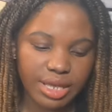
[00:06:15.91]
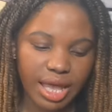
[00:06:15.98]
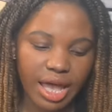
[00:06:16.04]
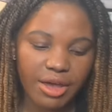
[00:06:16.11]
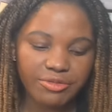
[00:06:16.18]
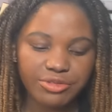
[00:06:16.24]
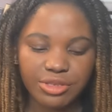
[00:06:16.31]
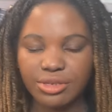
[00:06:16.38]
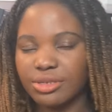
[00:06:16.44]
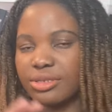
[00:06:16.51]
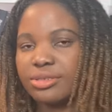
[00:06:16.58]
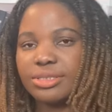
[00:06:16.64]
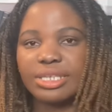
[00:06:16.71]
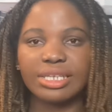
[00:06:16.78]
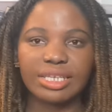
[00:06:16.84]
After
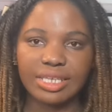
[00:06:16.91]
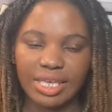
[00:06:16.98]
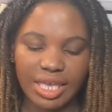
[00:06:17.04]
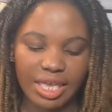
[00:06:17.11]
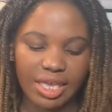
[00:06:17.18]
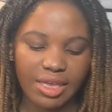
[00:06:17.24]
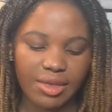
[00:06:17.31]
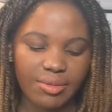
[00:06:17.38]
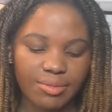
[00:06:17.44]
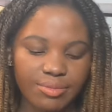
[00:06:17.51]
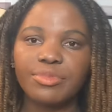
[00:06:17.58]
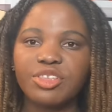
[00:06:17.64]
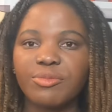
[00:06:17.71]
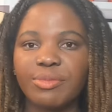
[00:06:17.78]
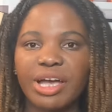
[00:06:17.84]
the game,
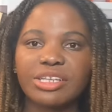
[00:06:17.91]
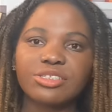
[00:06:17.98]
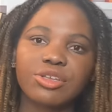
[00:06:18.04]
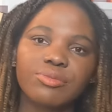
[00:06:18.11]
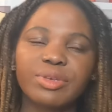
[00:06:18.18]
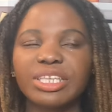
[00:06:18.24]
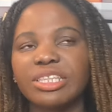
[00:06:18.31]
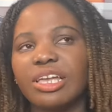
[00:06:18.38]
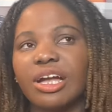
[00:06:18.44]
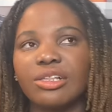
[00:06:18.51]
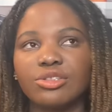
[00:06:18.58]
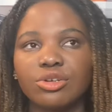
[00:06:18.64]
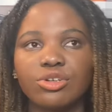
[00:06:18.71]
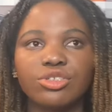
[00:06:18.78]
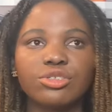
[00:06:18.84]
the master make the
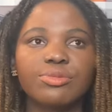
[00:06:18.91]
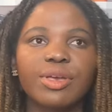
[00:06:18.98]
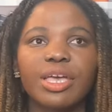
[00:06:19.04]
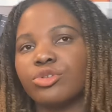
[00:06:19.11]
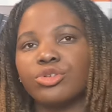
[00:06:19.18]
announcement.